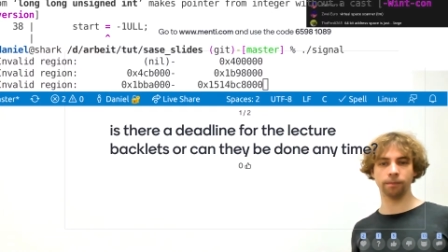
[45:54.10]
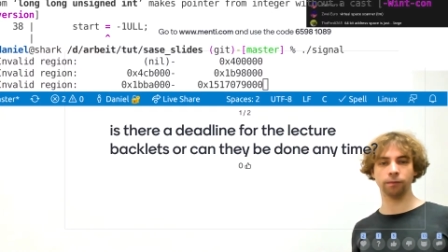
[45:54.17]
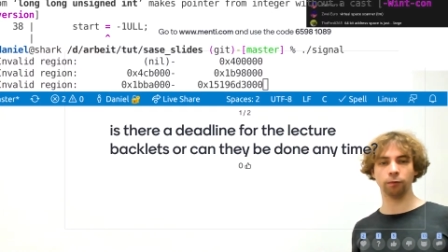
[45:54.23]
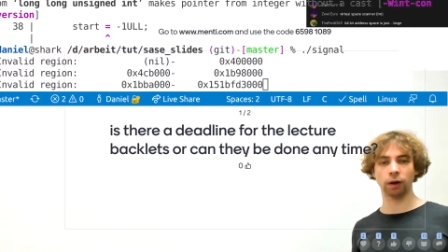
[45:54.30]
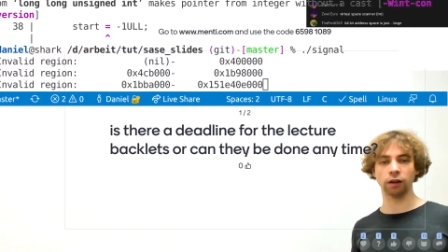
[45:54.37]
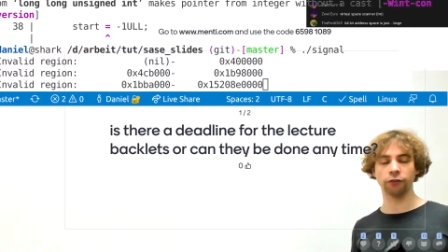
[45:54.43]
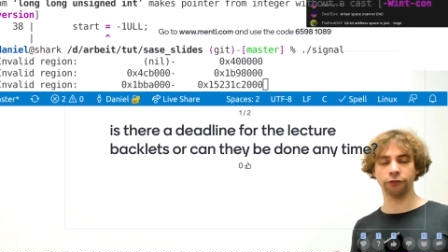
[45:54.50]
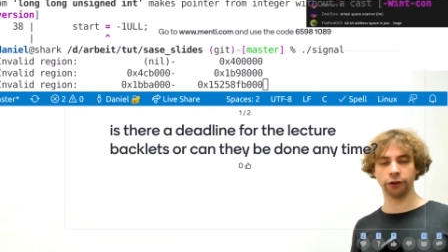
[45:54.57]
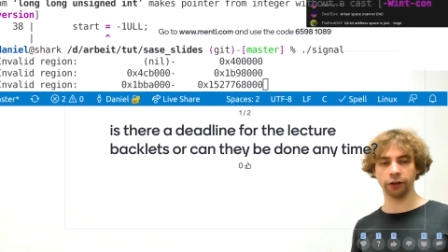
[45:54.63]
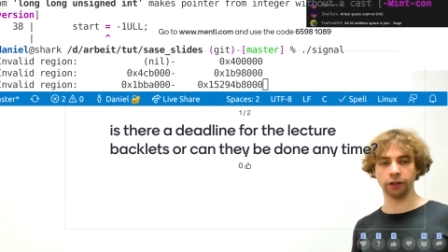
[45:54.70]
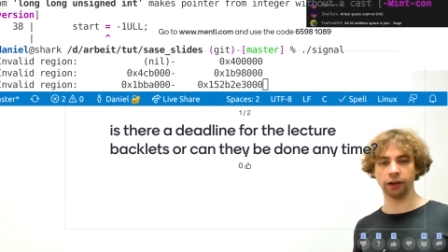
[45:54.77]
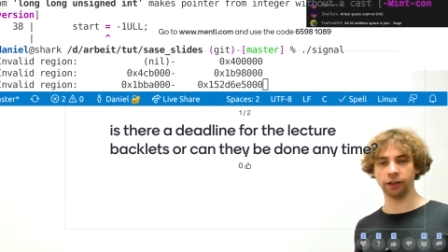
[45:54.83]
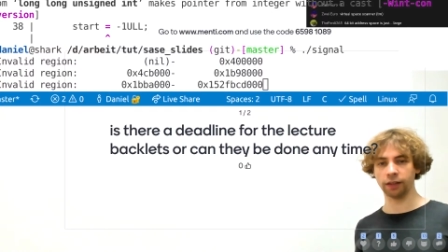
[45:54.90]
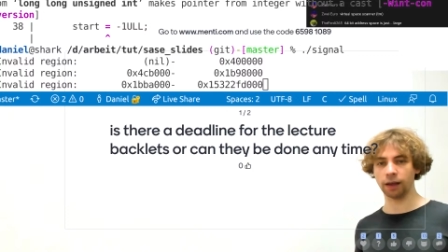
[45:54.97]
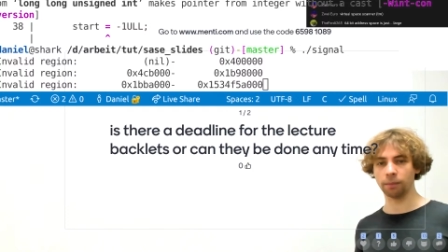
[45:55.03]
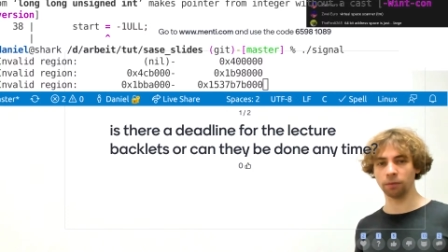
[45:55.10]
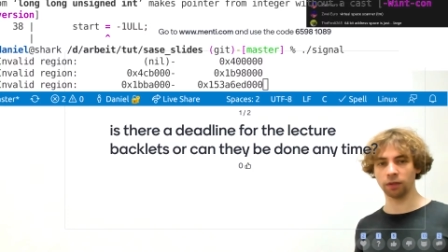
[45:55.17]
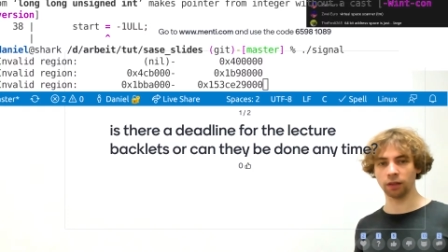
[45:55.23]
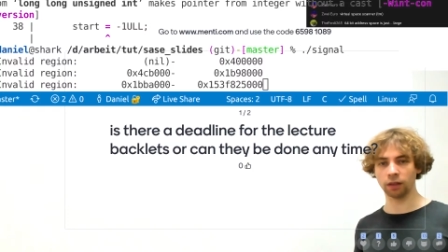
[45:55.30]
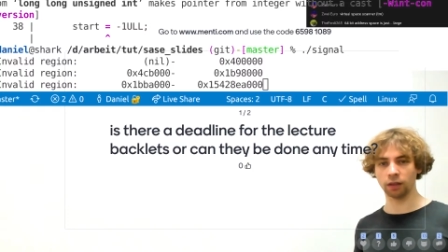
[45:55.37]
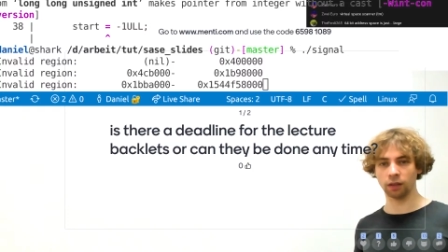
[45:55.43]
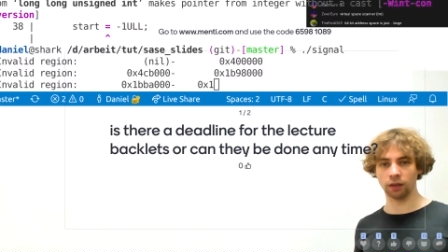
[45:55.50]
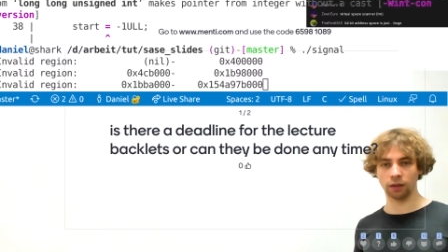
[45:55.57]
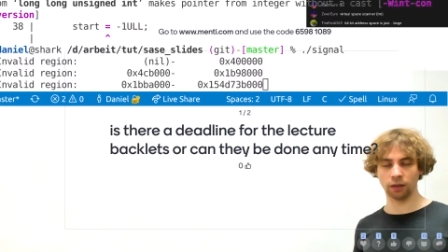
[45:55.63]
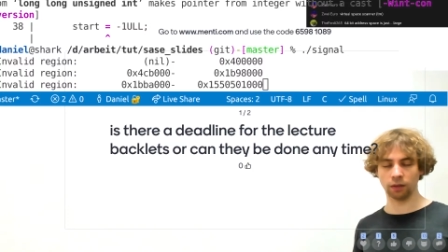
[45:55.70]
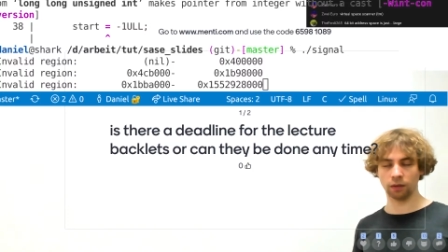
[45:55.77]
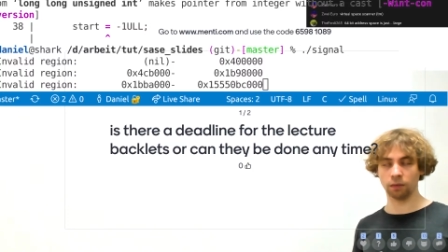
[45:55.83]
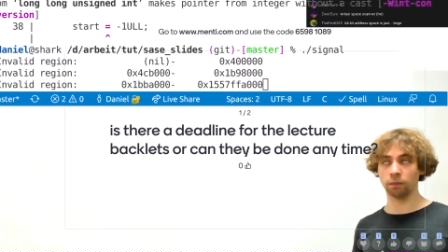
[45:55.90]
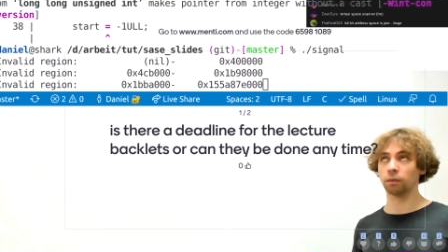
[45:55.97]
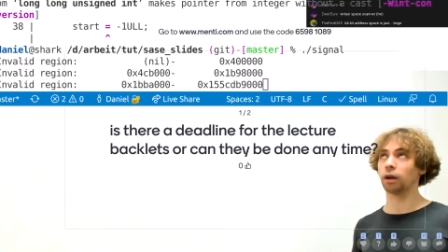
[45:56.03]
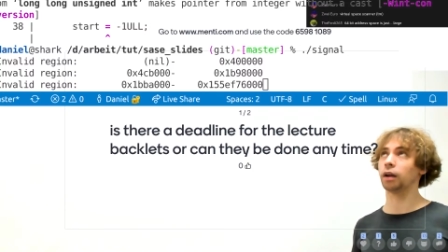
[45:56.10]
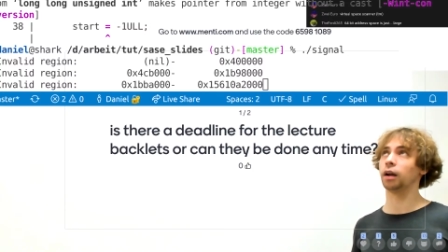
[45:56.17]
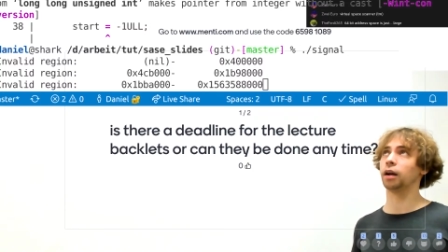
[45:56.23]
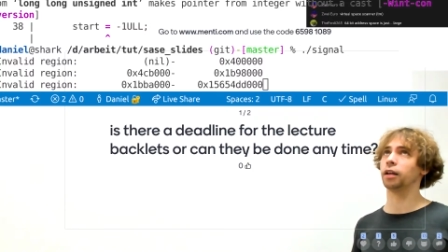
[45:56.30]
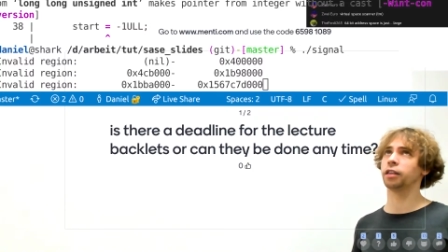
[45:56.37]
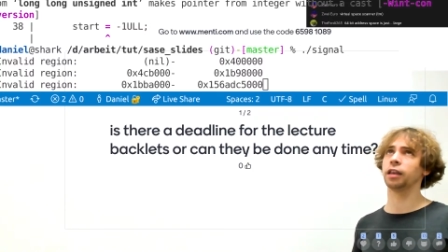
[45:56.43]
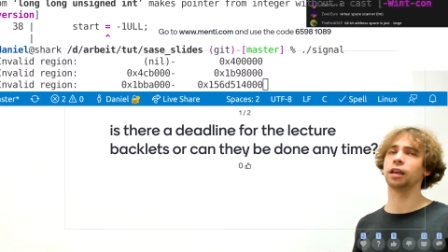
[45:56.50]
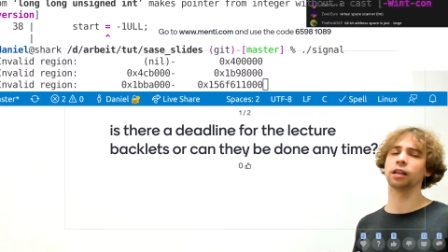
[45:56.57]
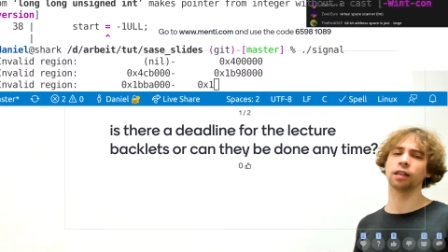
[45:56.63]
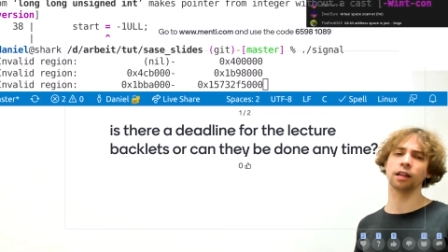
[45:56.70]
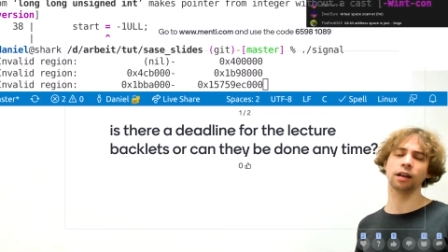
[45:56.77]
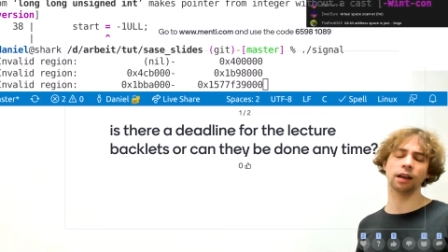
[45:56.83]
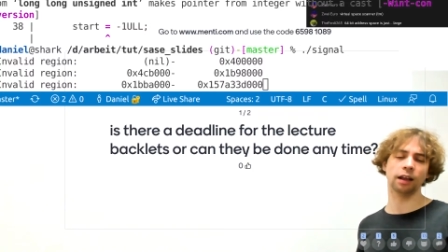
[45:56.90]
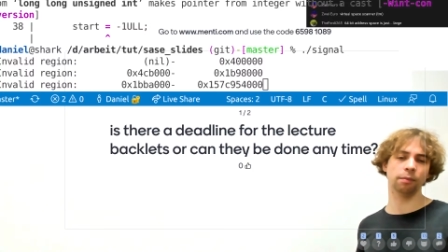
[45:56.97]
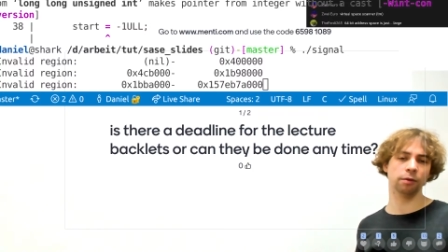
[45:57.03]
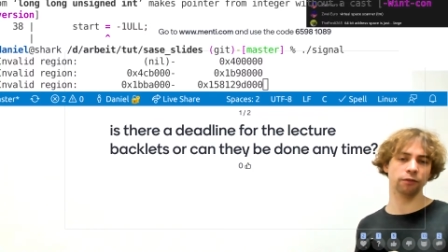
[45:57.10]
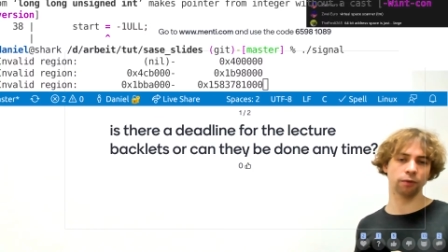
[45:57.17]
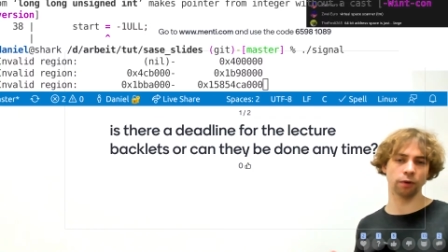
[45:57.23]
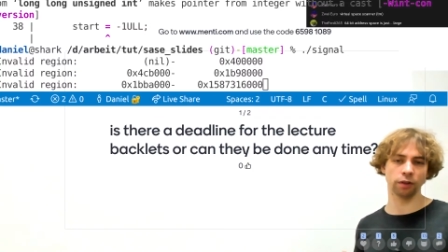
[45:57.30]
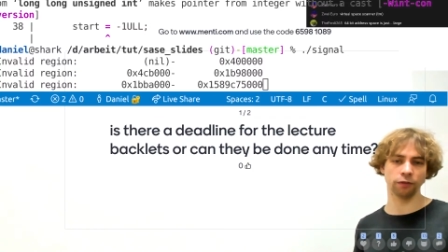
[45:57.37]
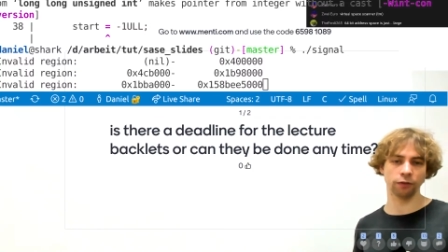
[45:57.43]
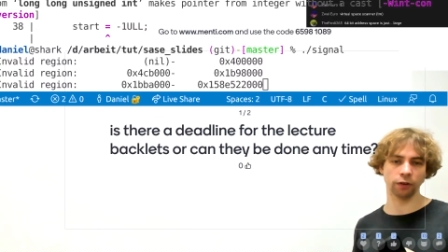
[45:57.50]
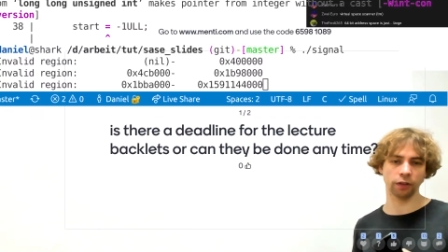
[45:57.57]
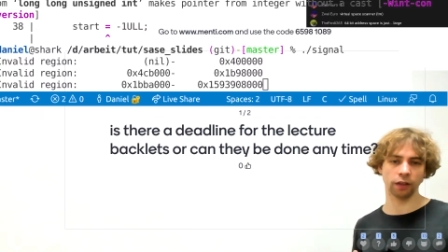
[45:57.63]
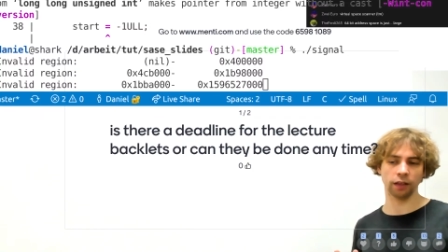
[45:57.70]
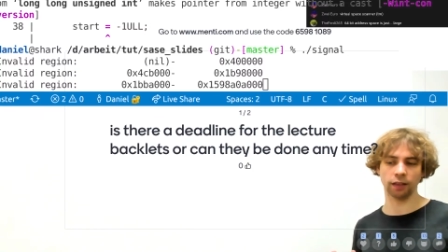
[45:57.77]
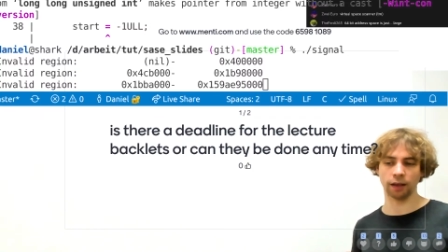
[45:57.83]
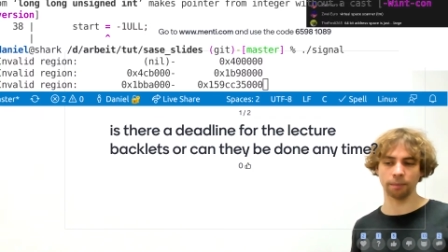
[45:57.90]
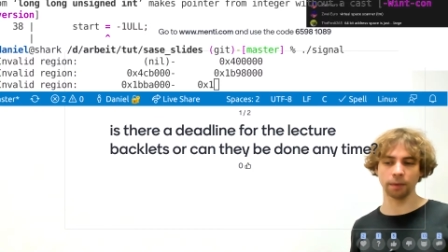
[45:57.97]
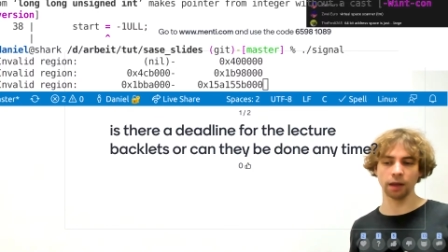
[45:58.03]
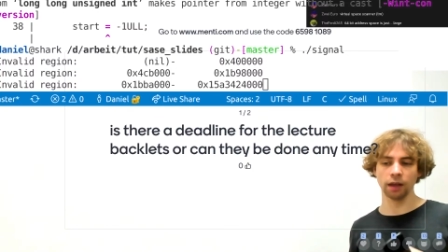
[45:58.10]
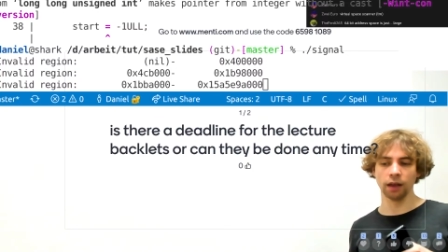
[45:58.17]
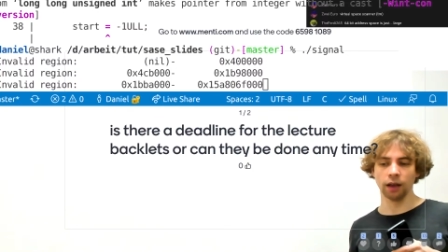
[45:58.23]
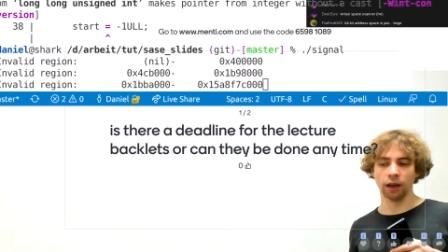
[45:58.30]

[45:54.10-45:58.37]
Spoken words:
when the first exams, I think it's the day before the first exam.